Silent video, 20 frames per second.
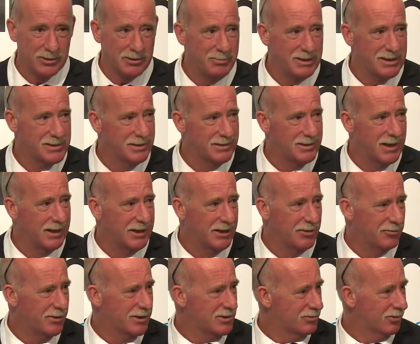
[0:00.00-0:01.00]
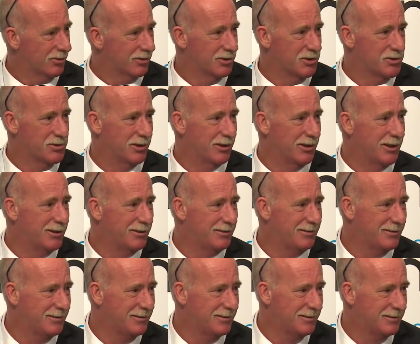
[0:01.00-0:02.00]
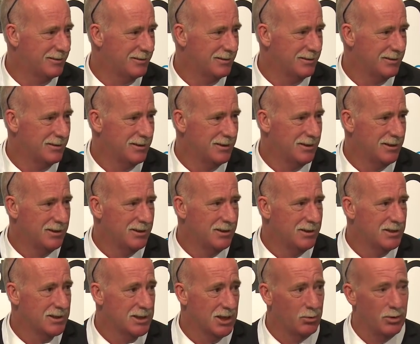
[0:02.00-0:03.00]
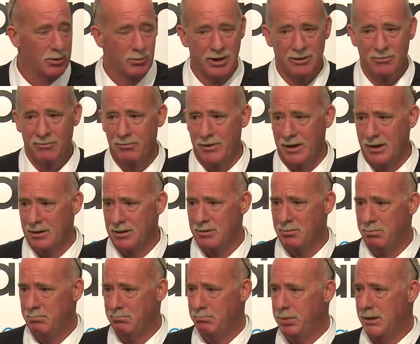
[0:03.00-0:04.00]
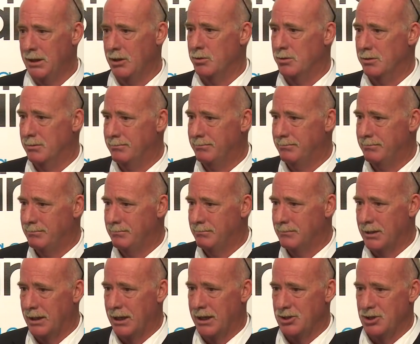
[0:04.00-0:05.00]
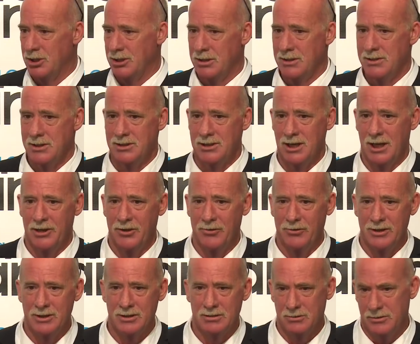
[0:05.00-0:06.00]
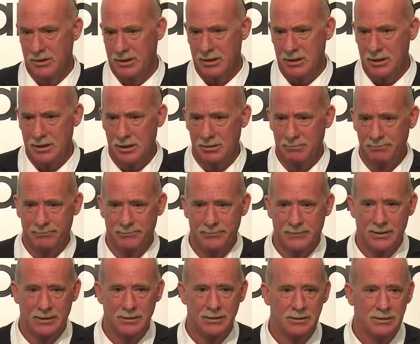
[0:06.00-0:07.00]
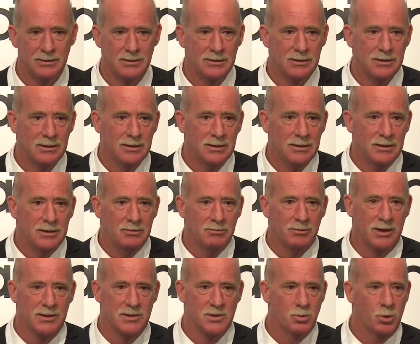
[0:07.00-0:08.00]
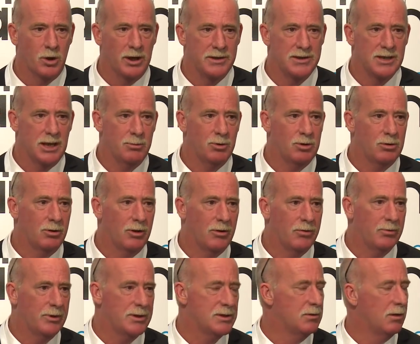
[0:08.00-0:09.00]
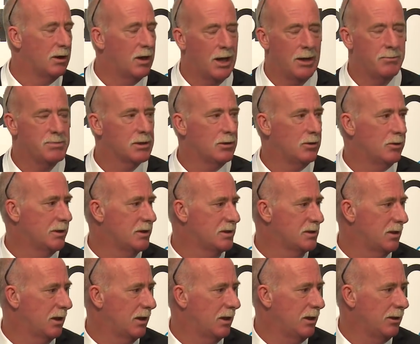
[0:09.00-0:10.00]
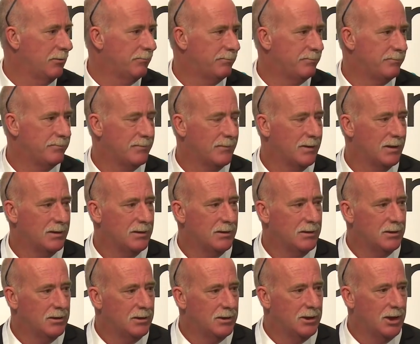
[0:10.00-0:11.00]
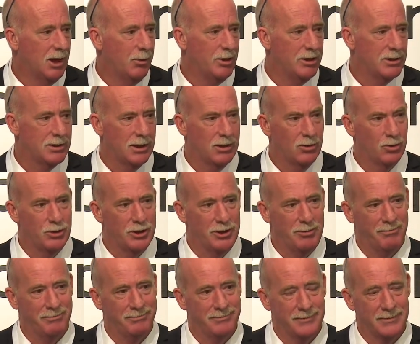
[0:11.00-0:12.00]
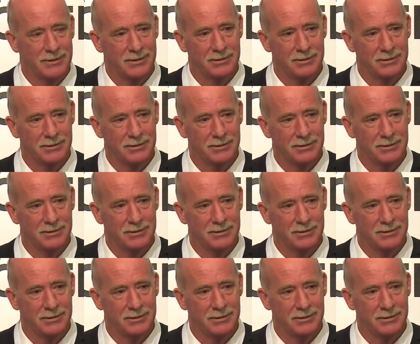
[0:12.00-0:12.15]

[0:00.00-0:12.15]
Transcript: the best Italian restaurant in Australia. So we went and found Pilu, last year's Italian Restaurant of the Year. Runs a white tablecloth restaurant, absolutely stunning. And we told him,